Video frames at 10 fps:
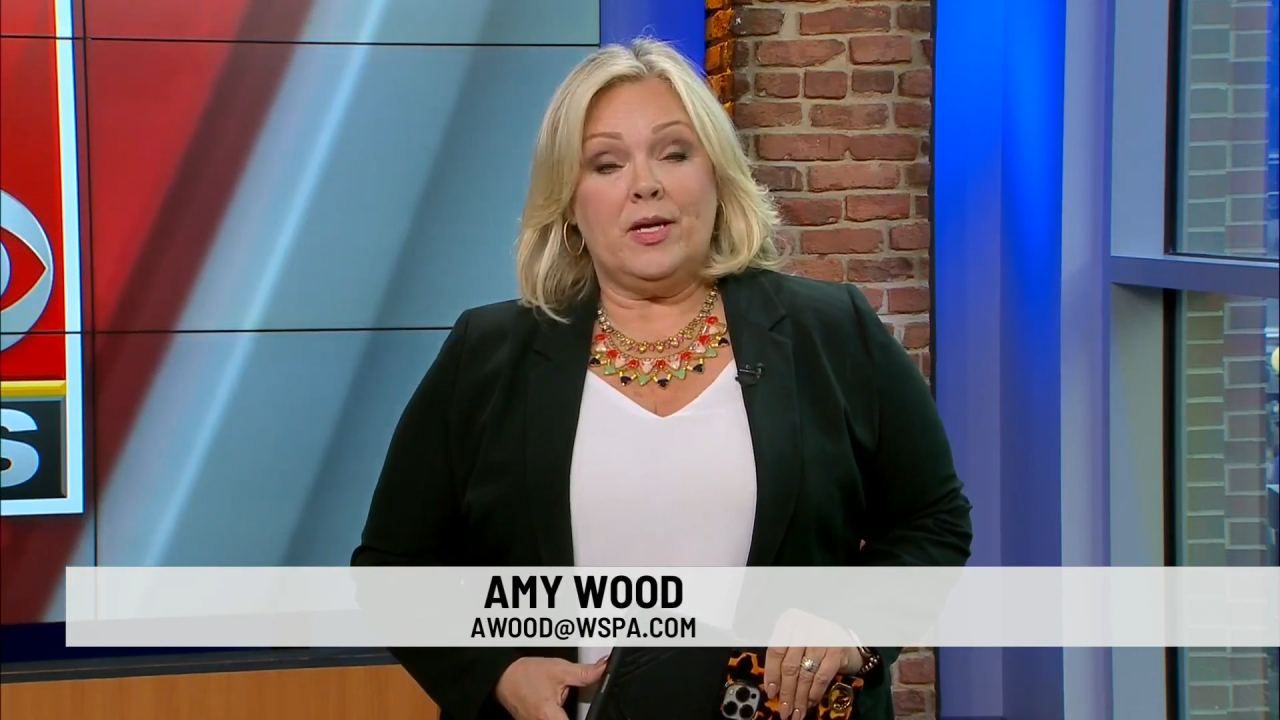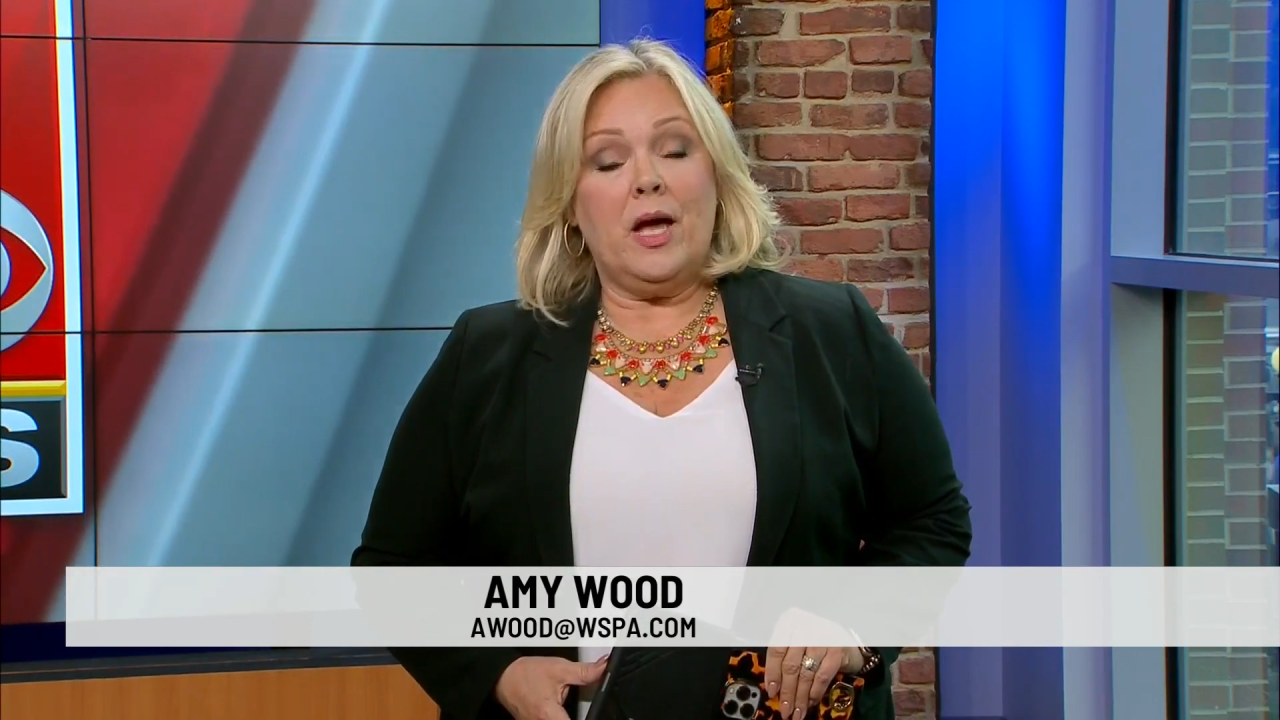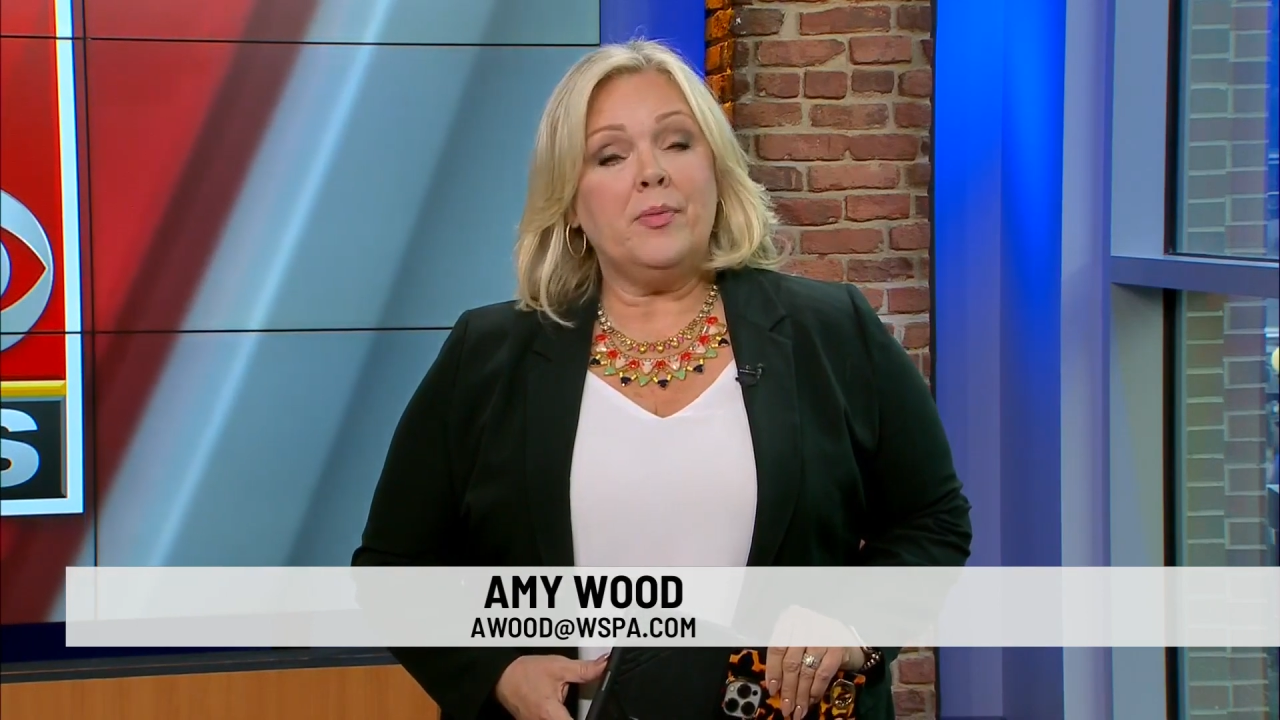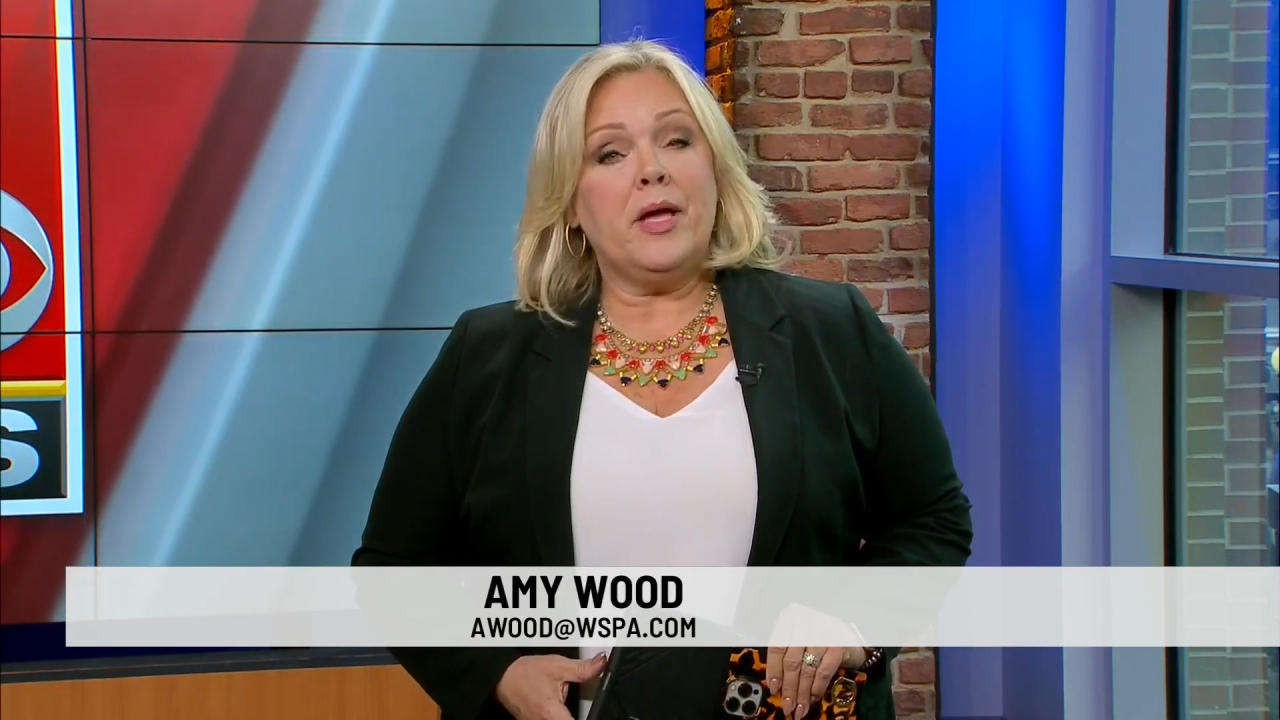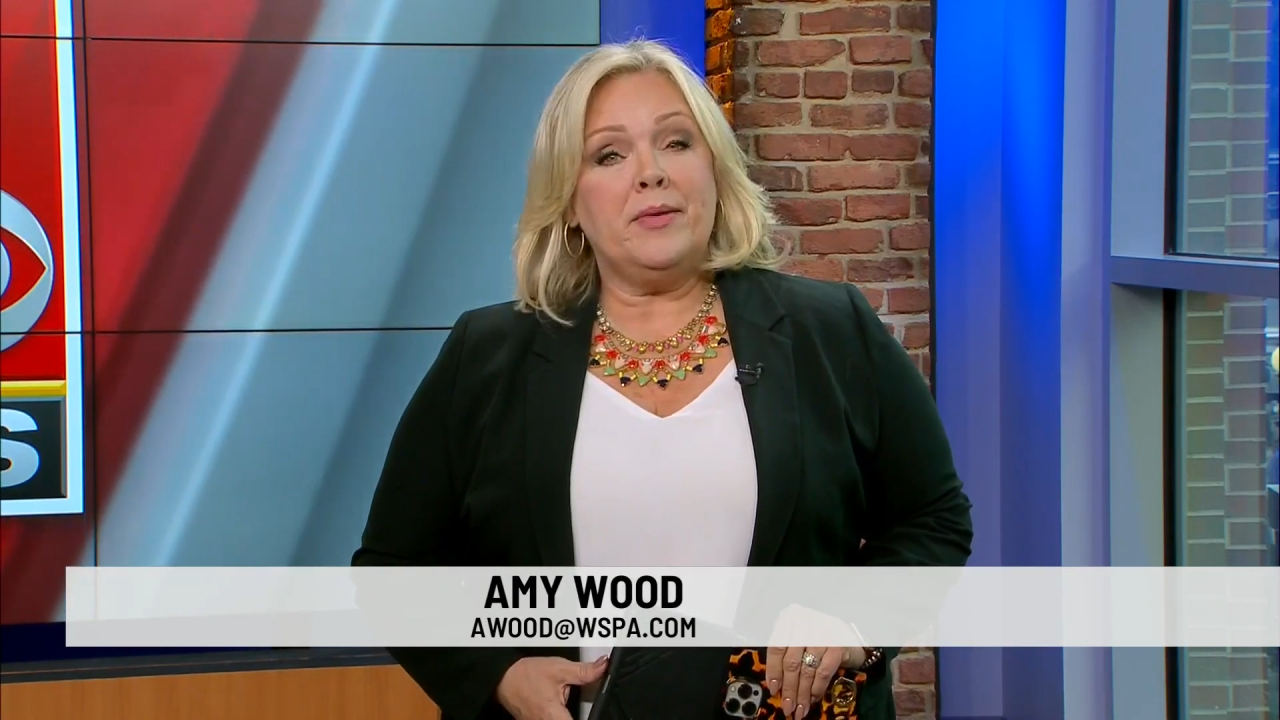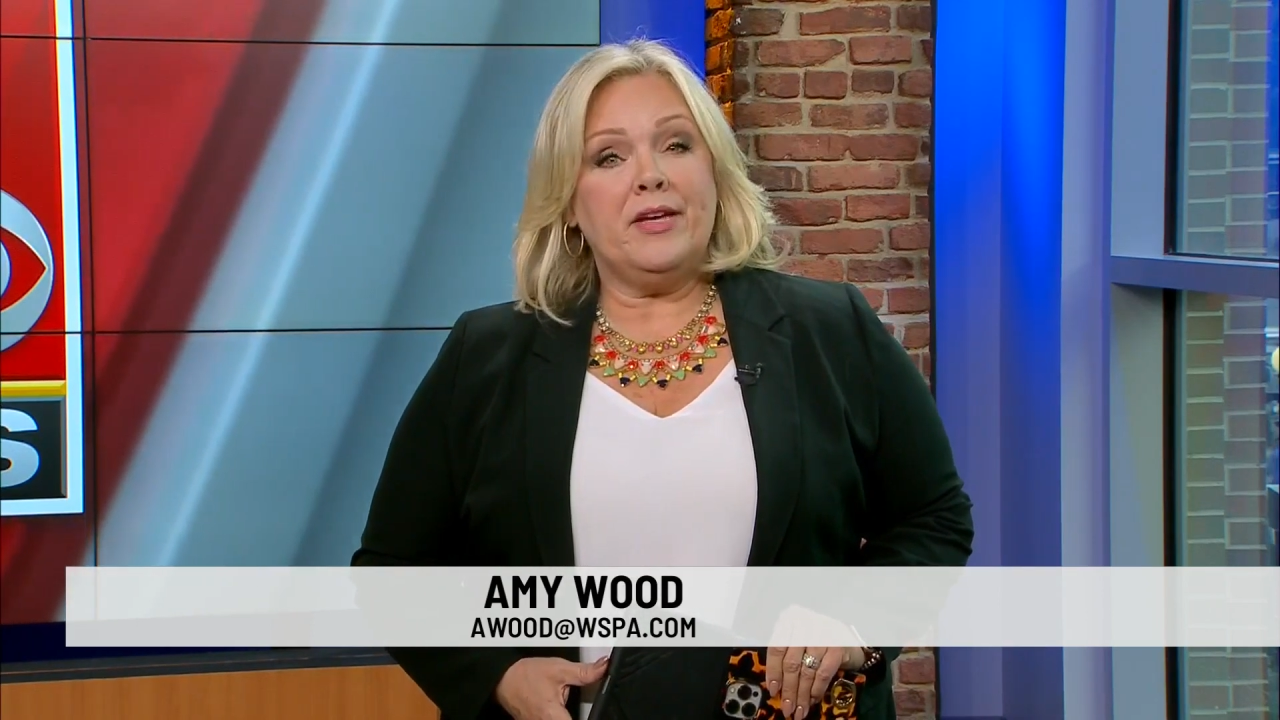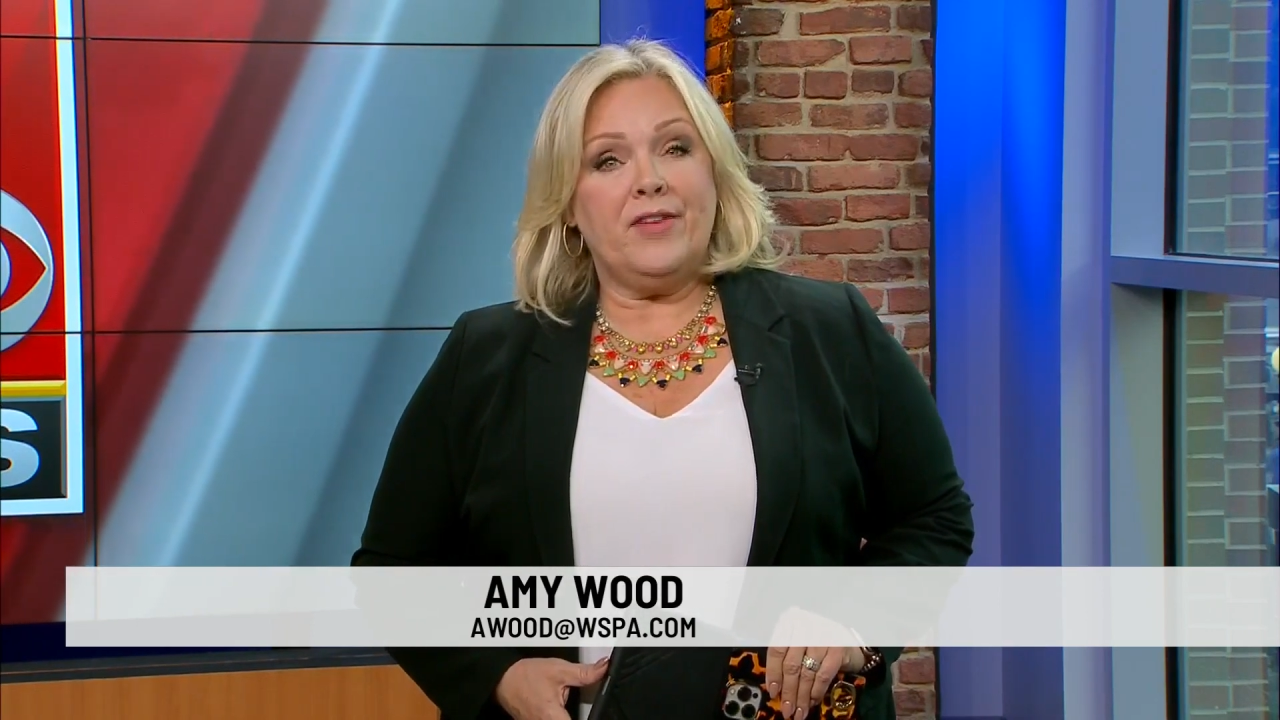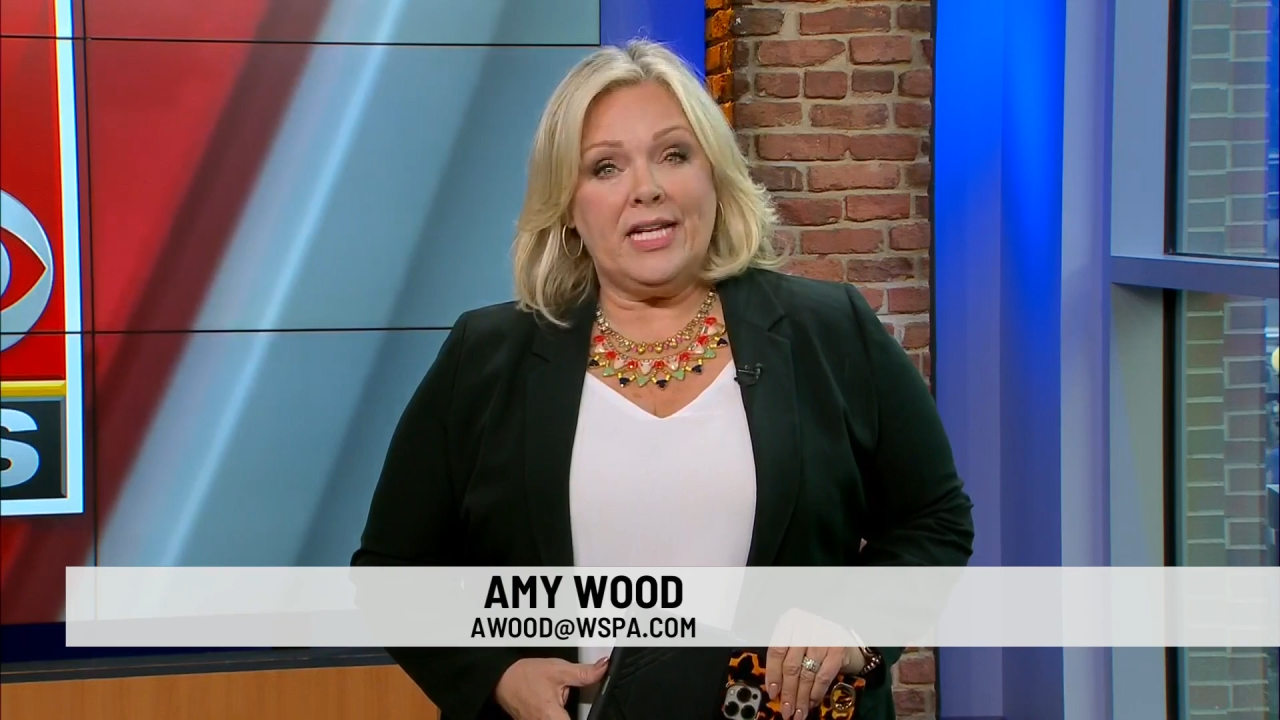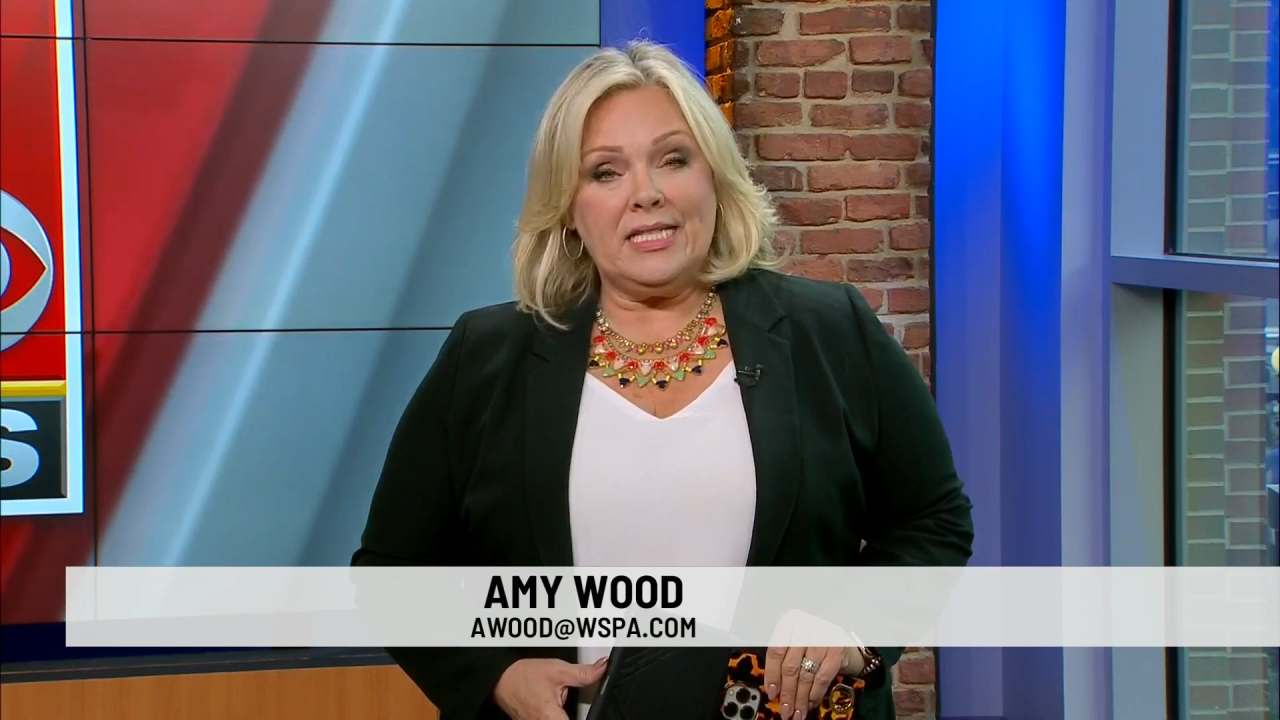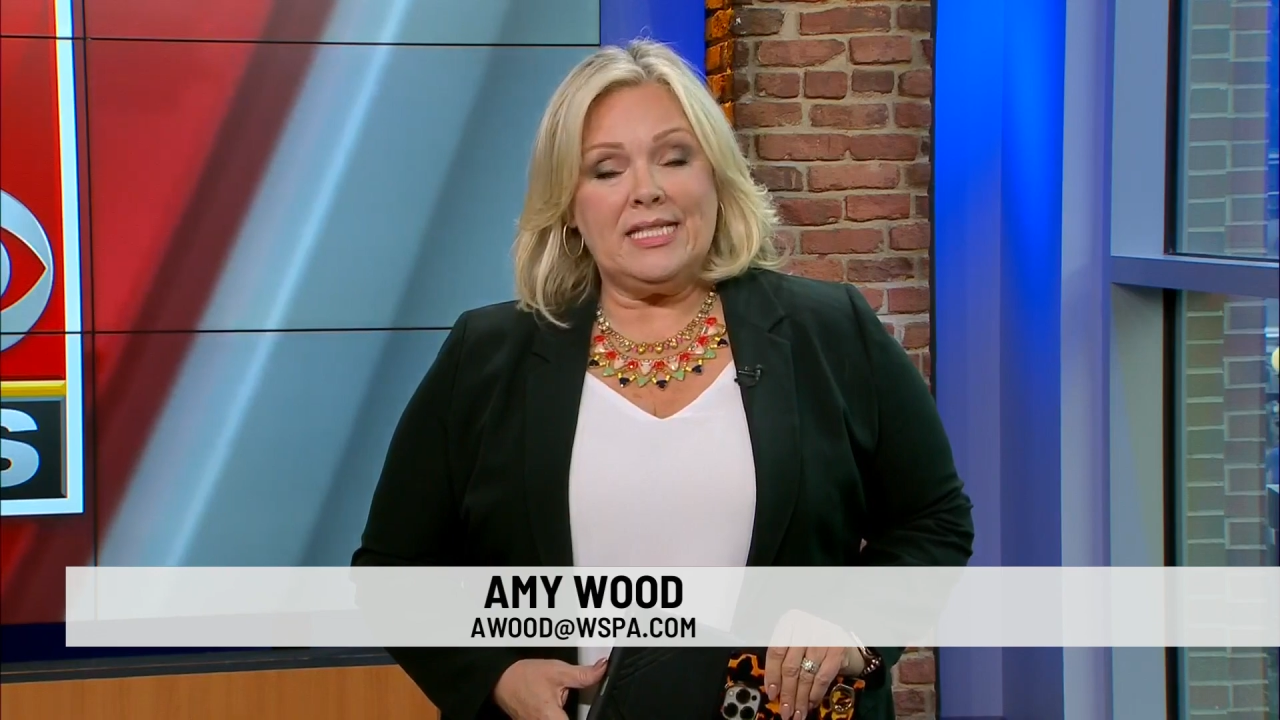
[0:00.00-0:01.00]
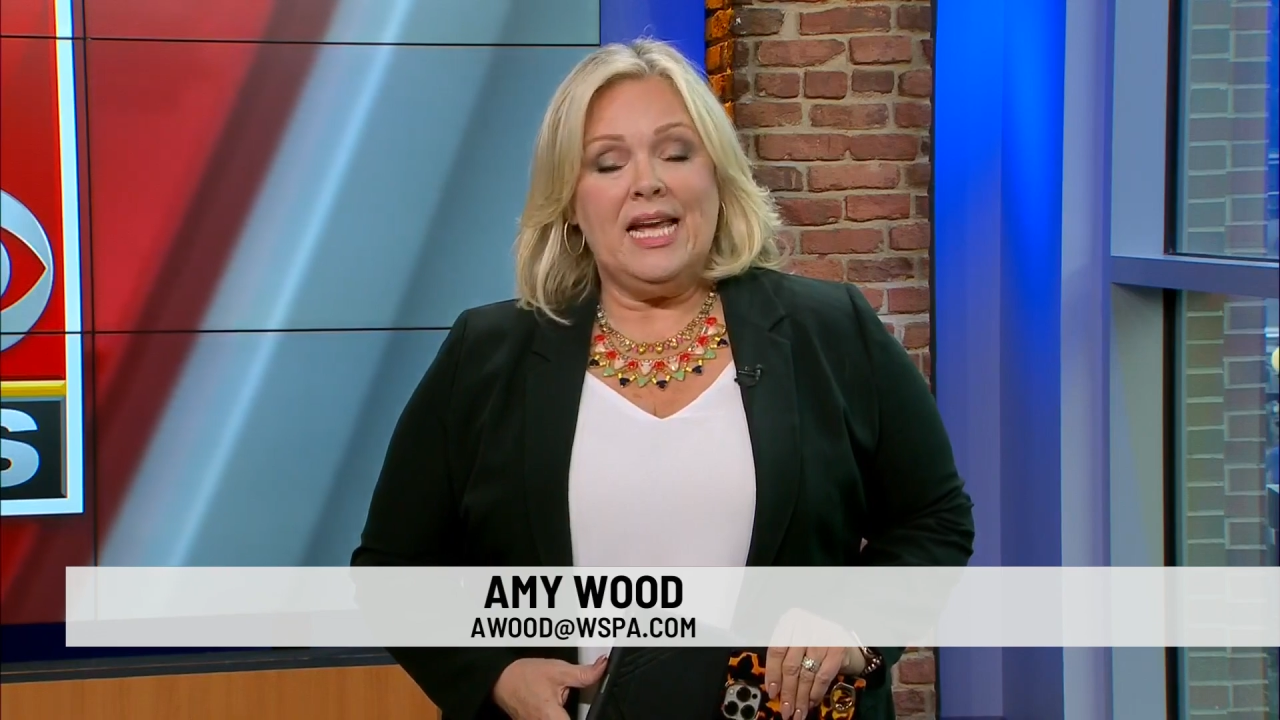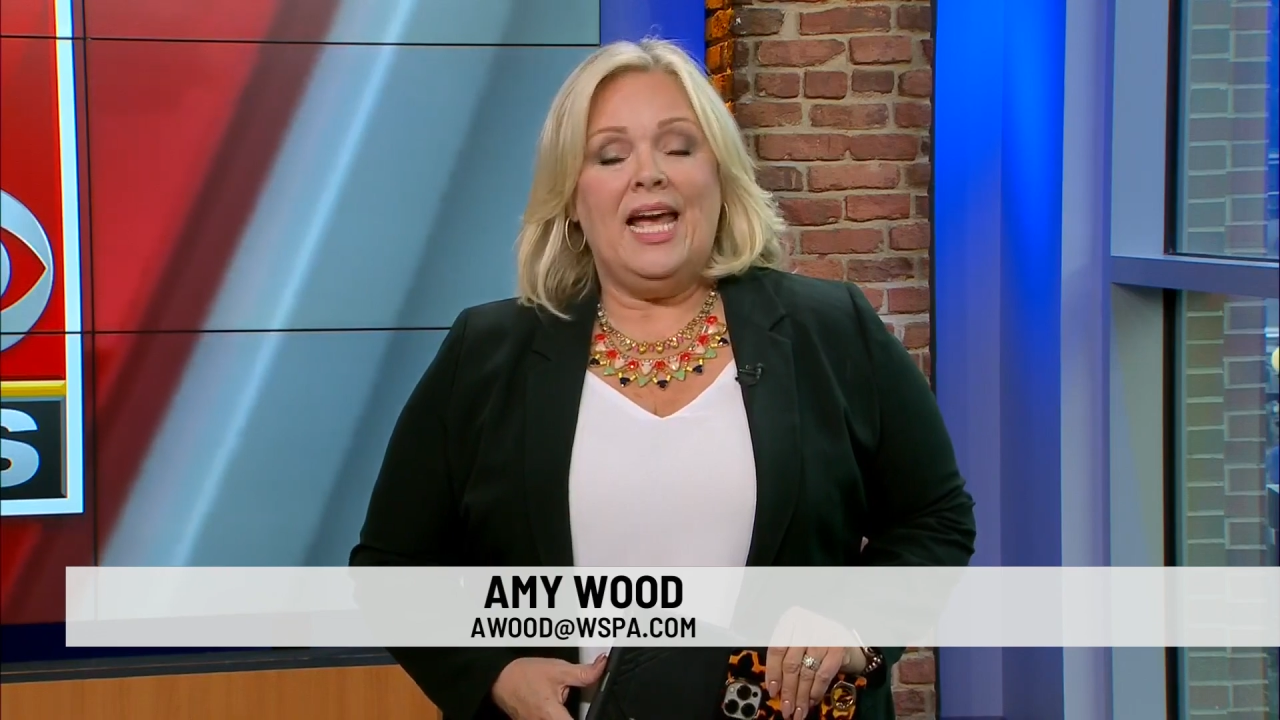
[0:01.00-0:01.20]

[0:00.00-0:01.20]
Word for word: upcoming events